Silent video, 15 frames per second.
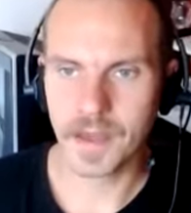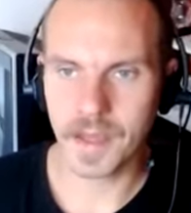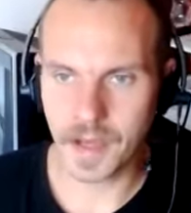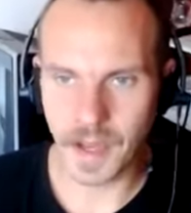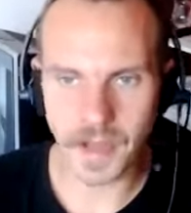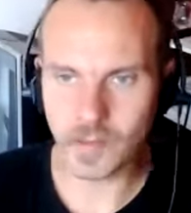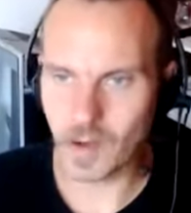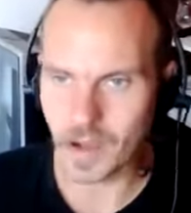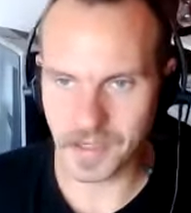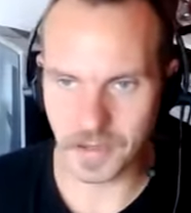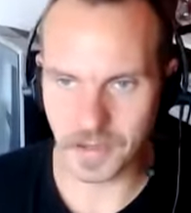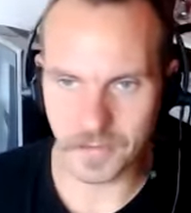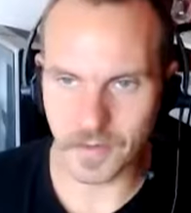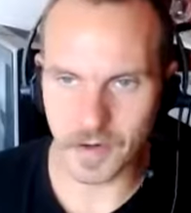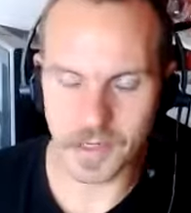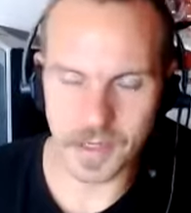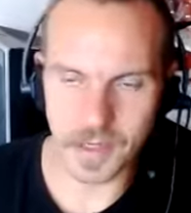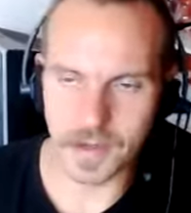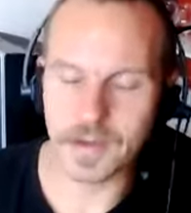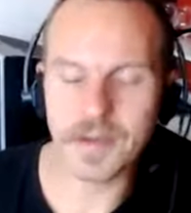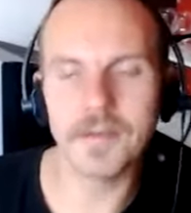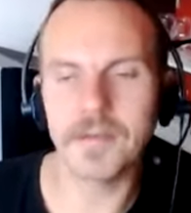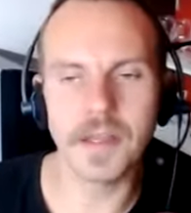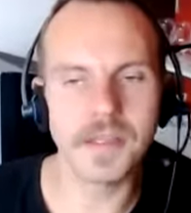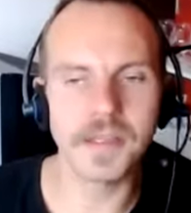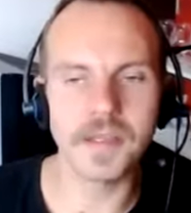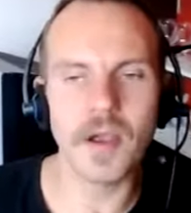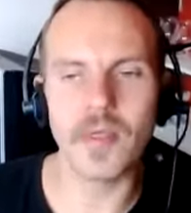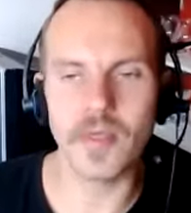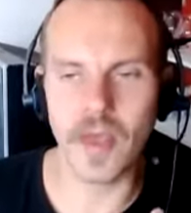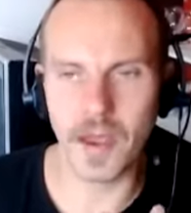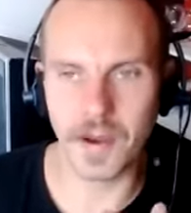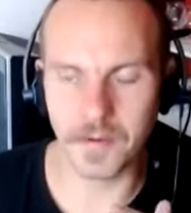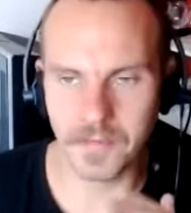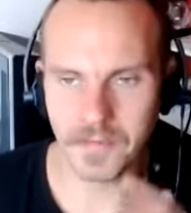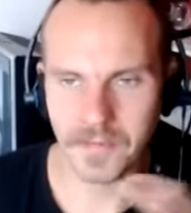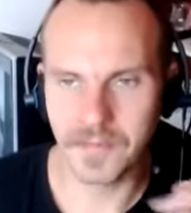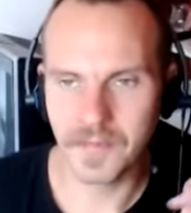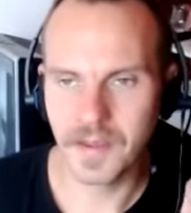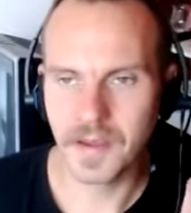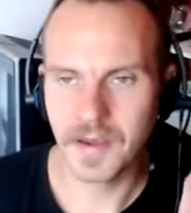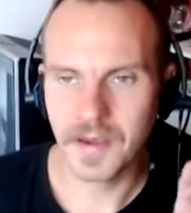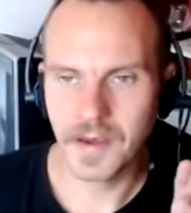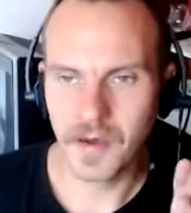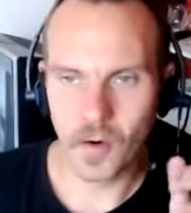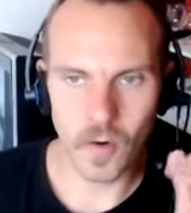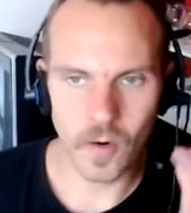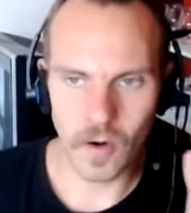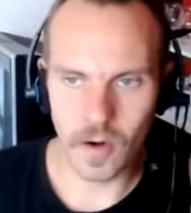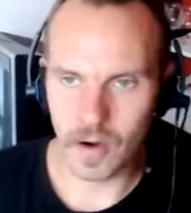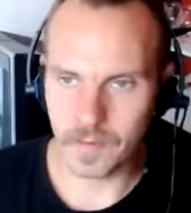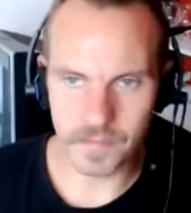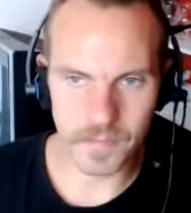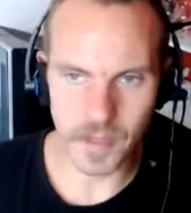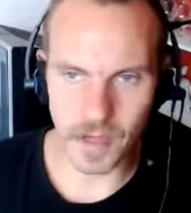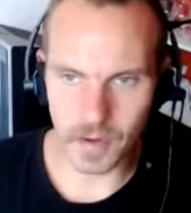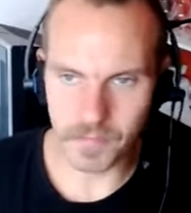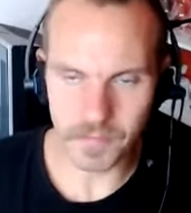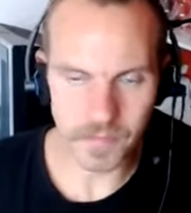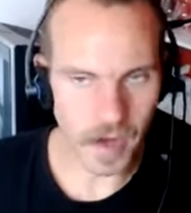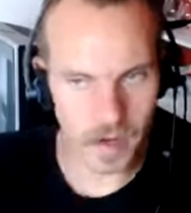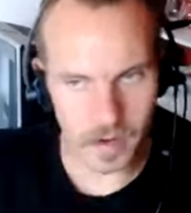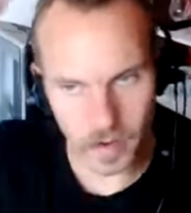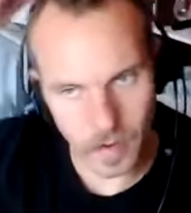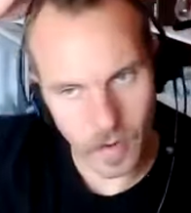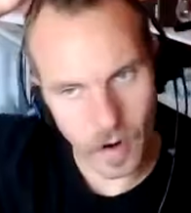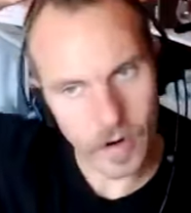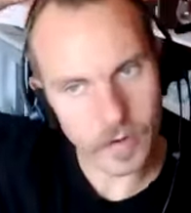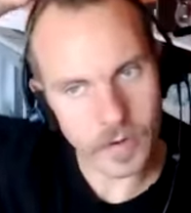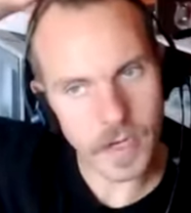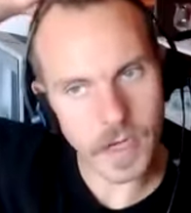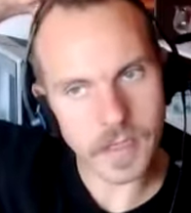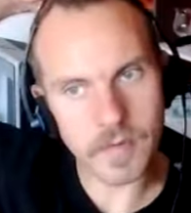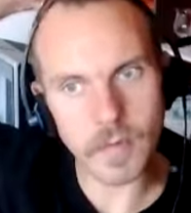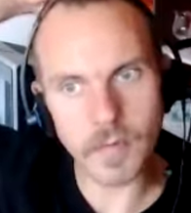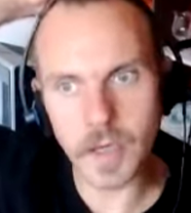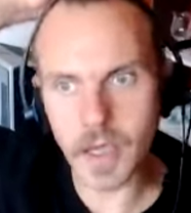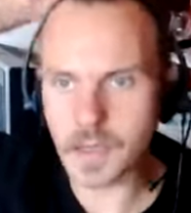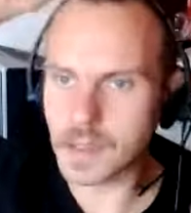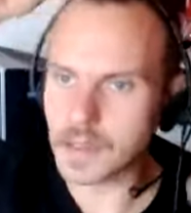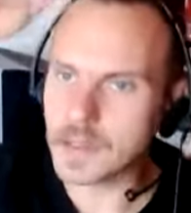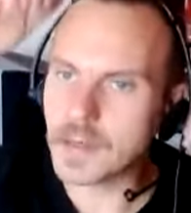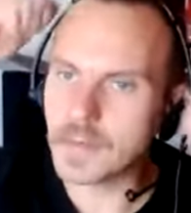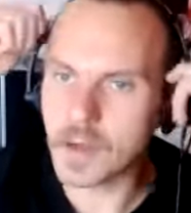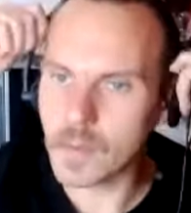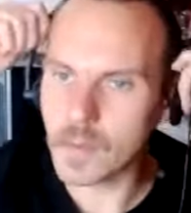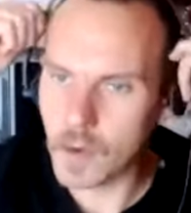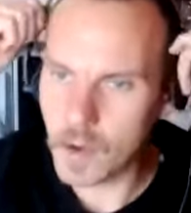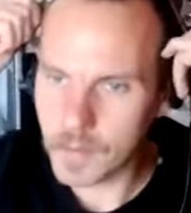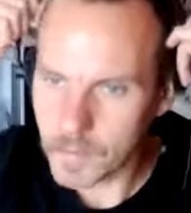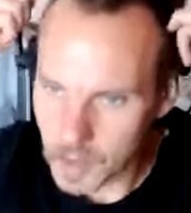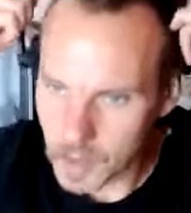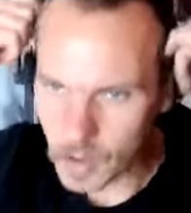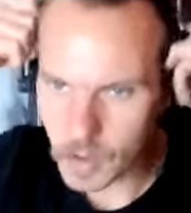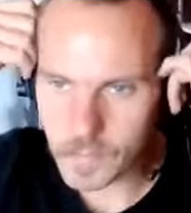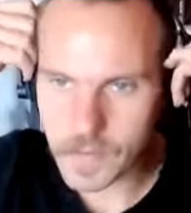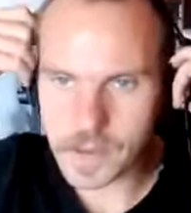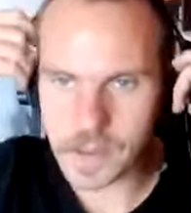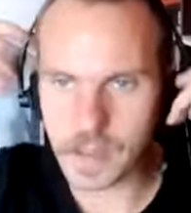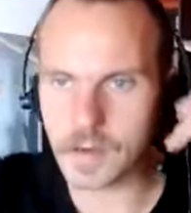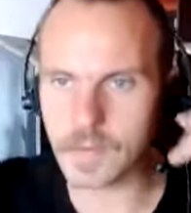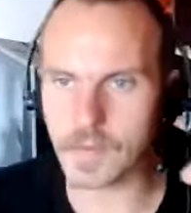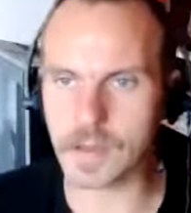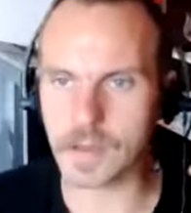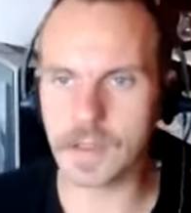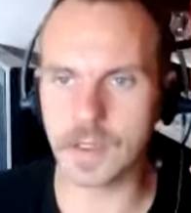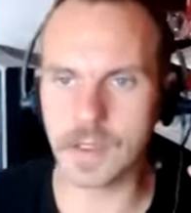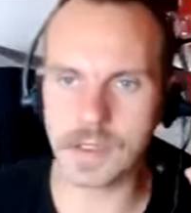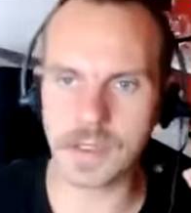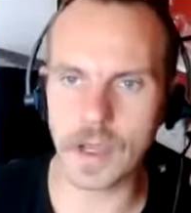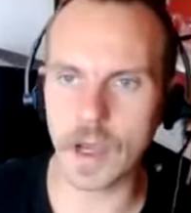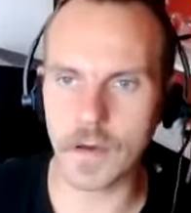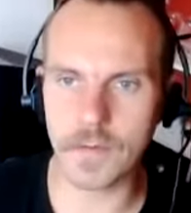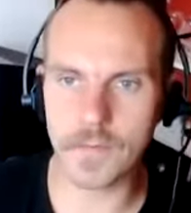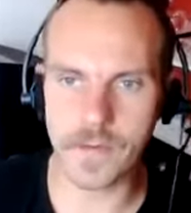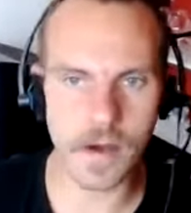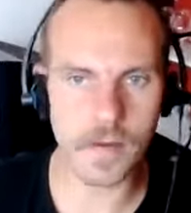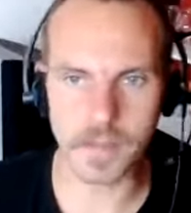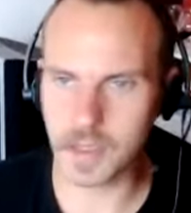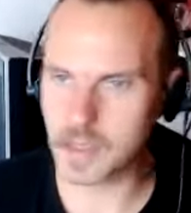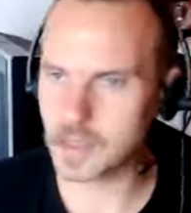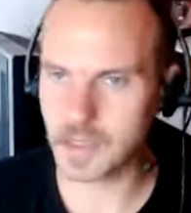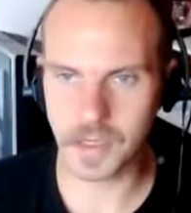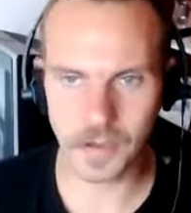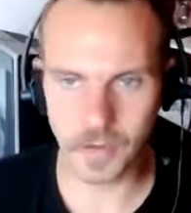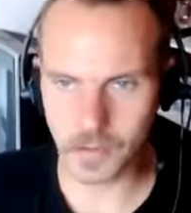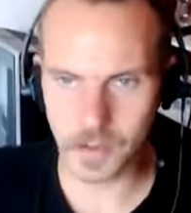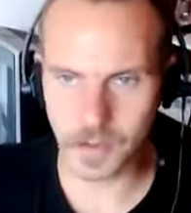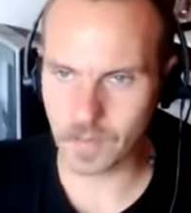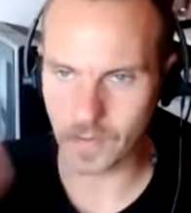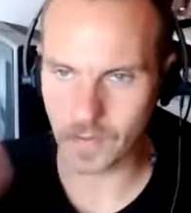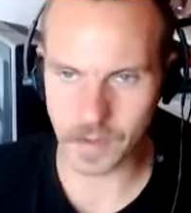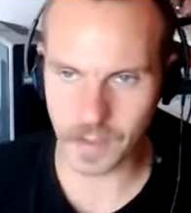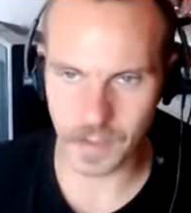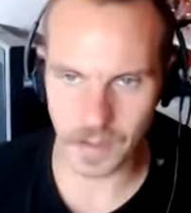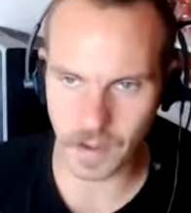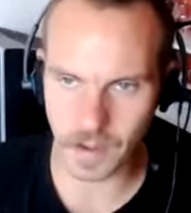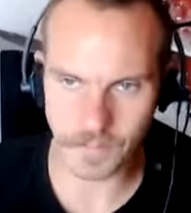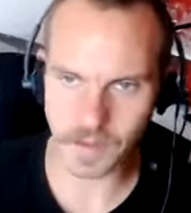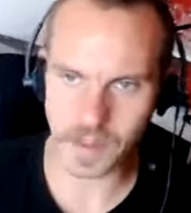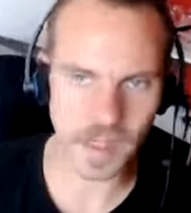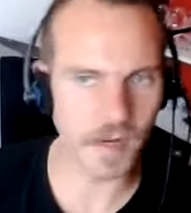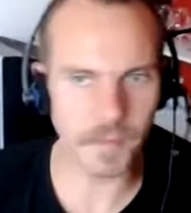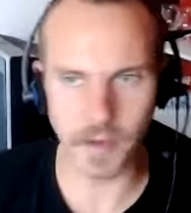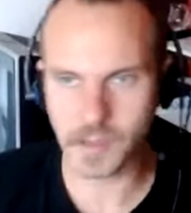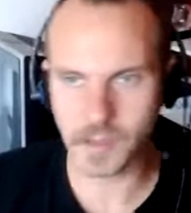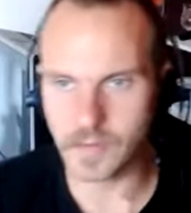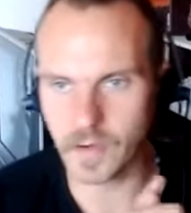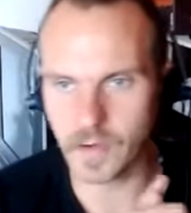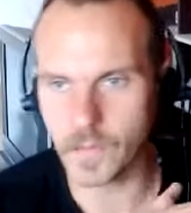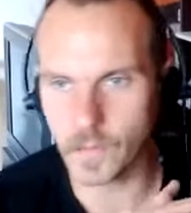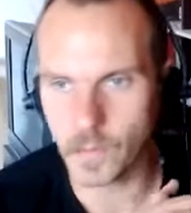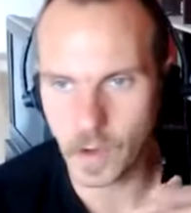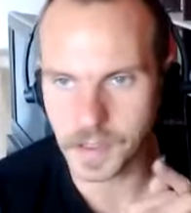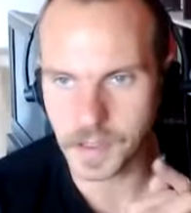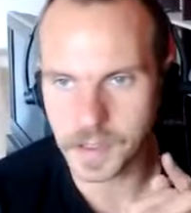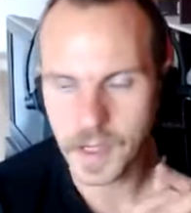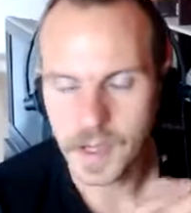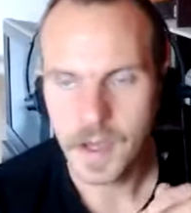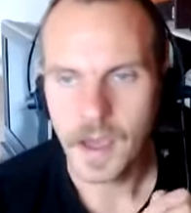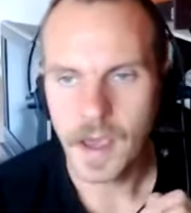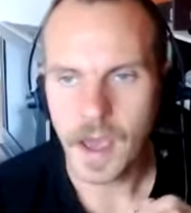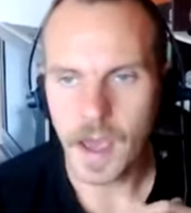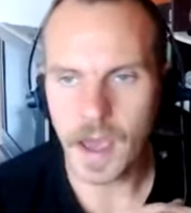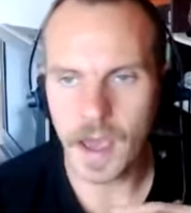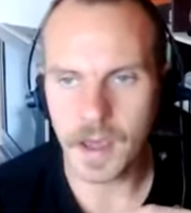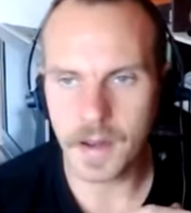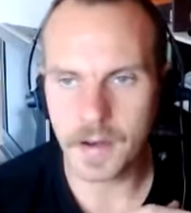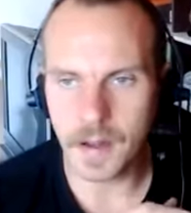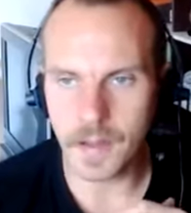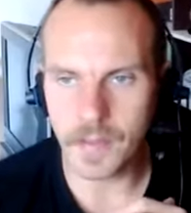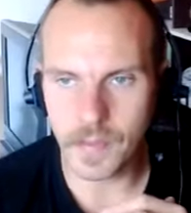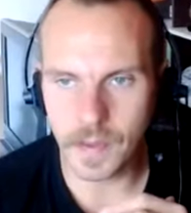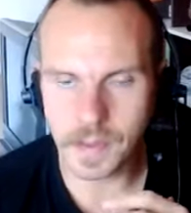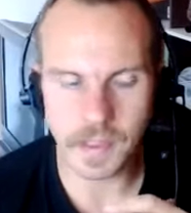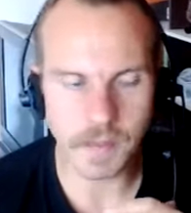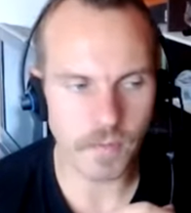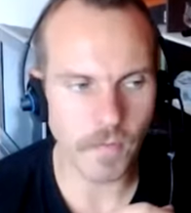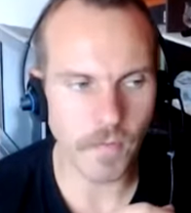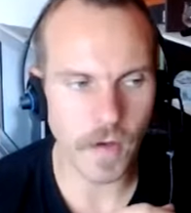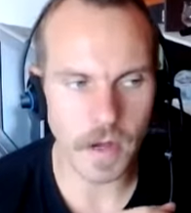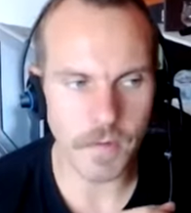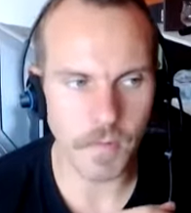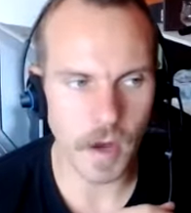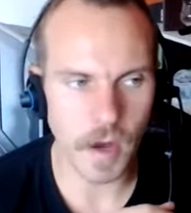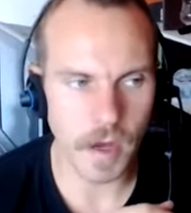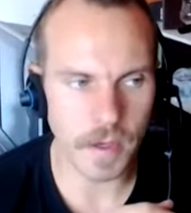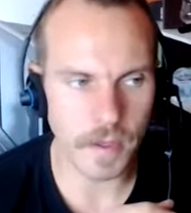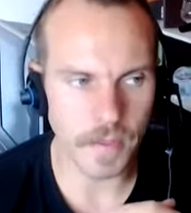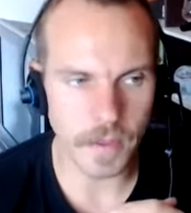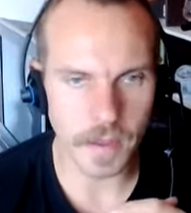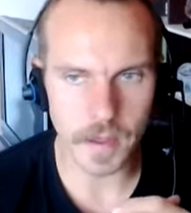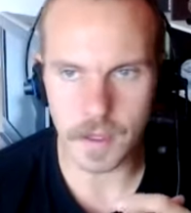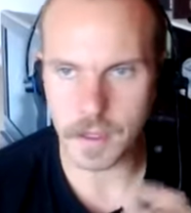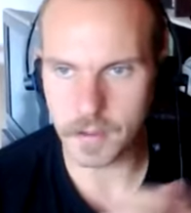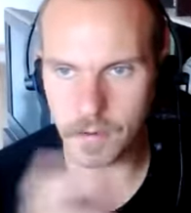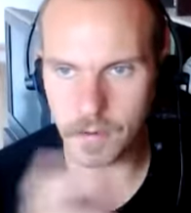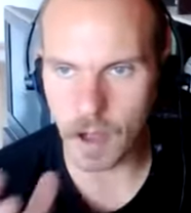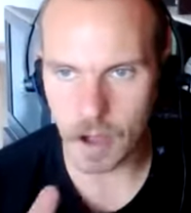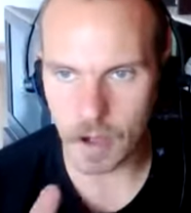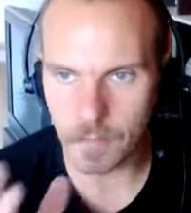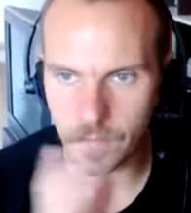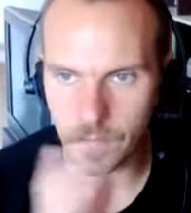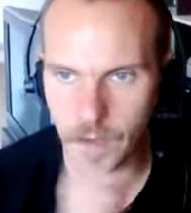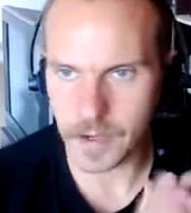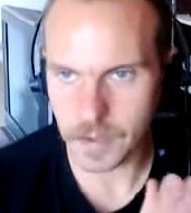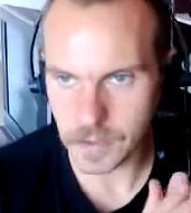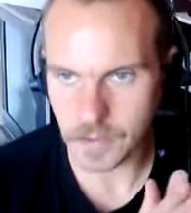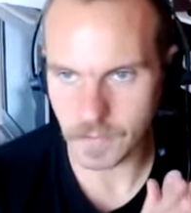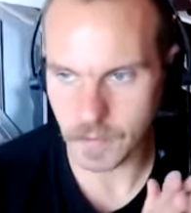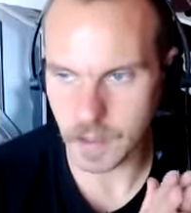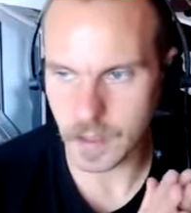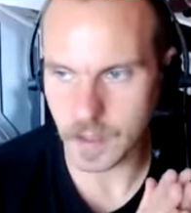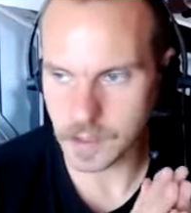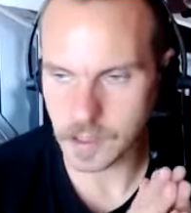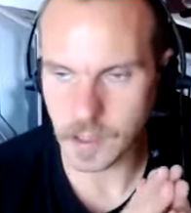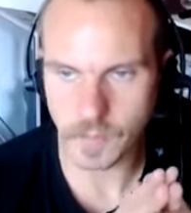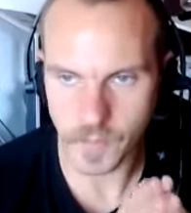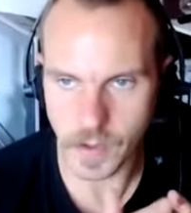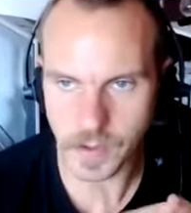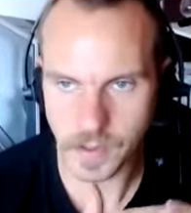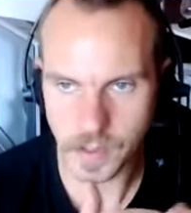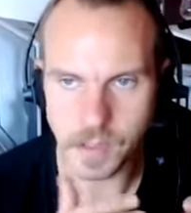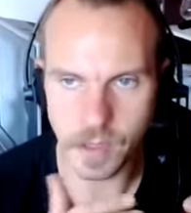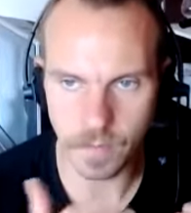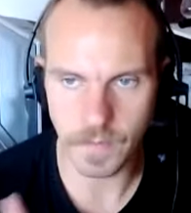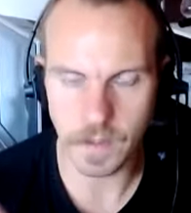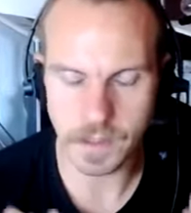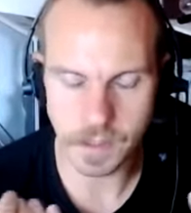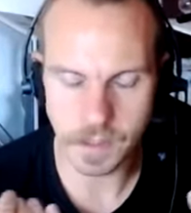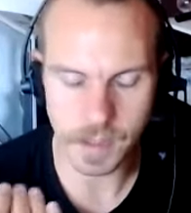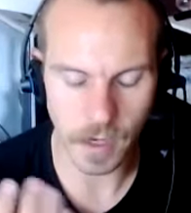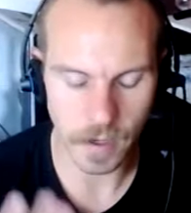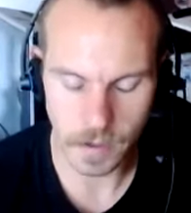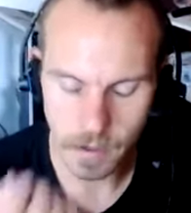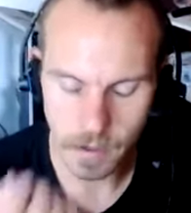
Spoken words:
ConnectWise University. Let's start there. Or, I don't know, Autotest probably has a similar one, but all of this university stuff, Continuum University, I've seen a bunch of different ones. And this is provided by the vendors of the software as a service